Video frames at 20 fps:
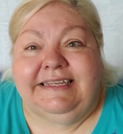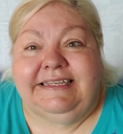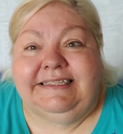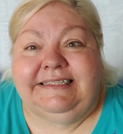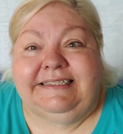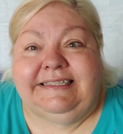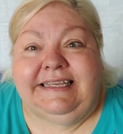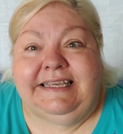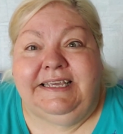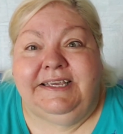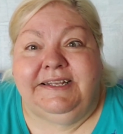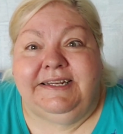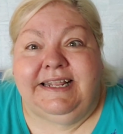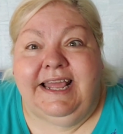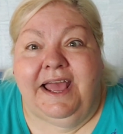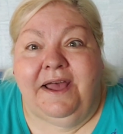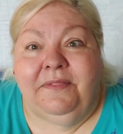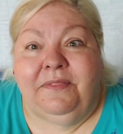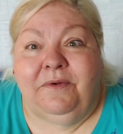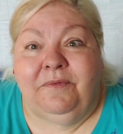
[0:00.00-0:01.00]
see you
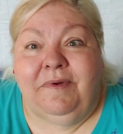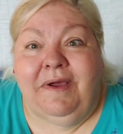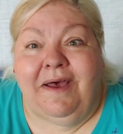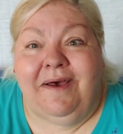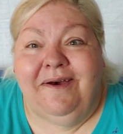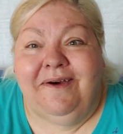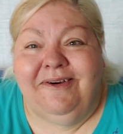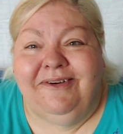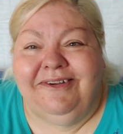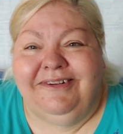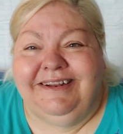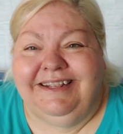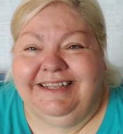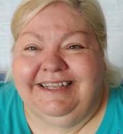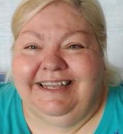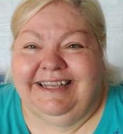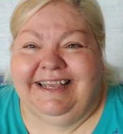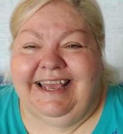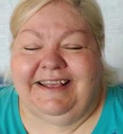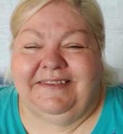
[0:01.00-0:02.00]
down the road.
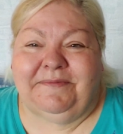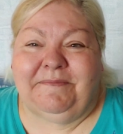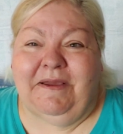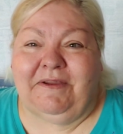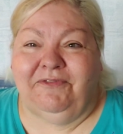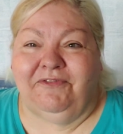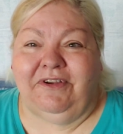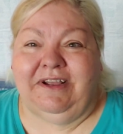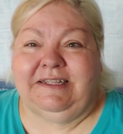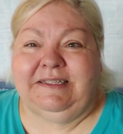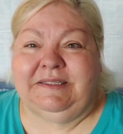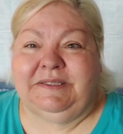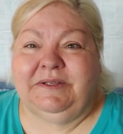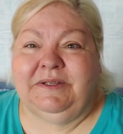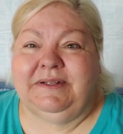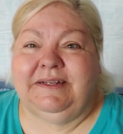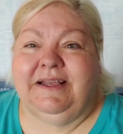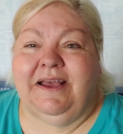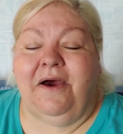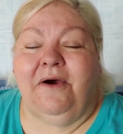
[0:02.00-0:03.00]
As my friends
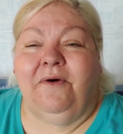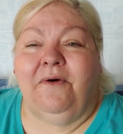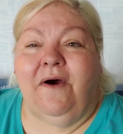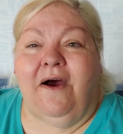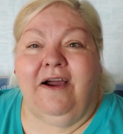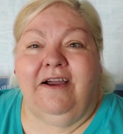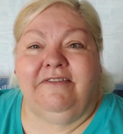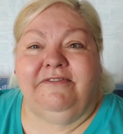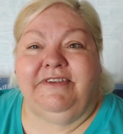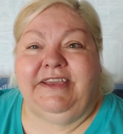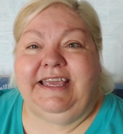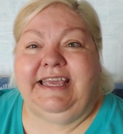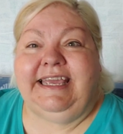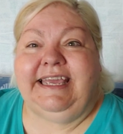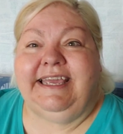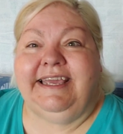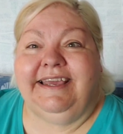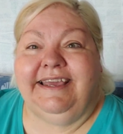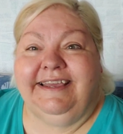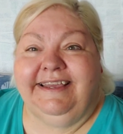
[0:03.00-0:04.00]
go
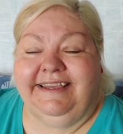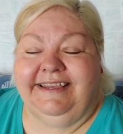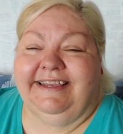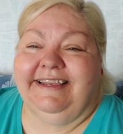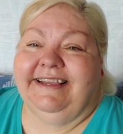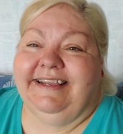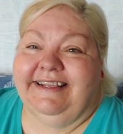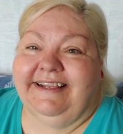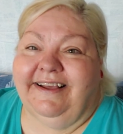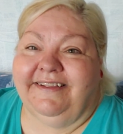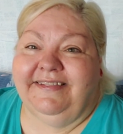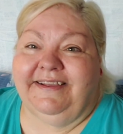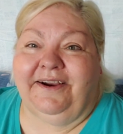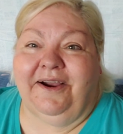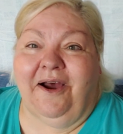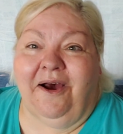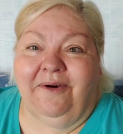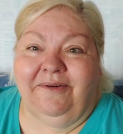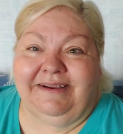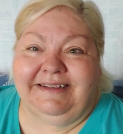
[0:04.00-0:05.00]
RVing,
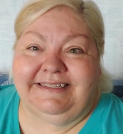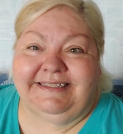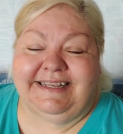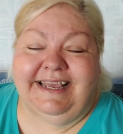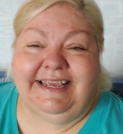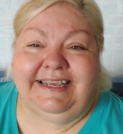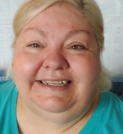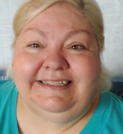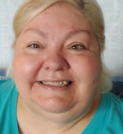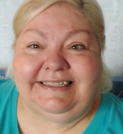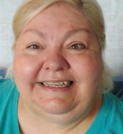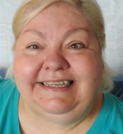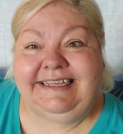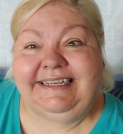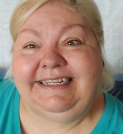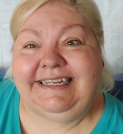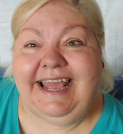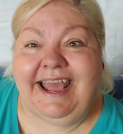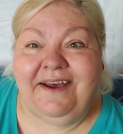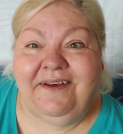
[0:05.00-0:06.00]
they're always saying, see you
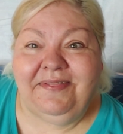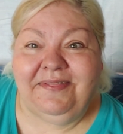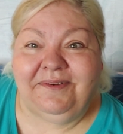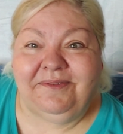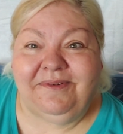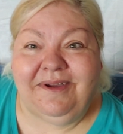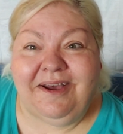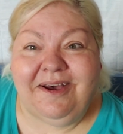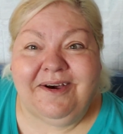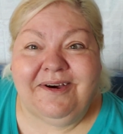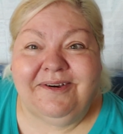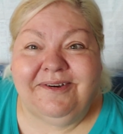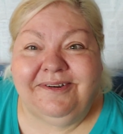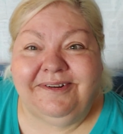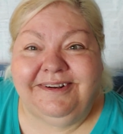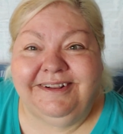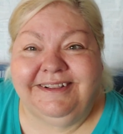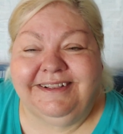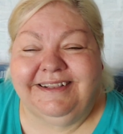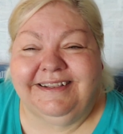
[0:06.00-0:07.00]
down the
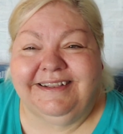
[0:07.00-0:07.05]
road.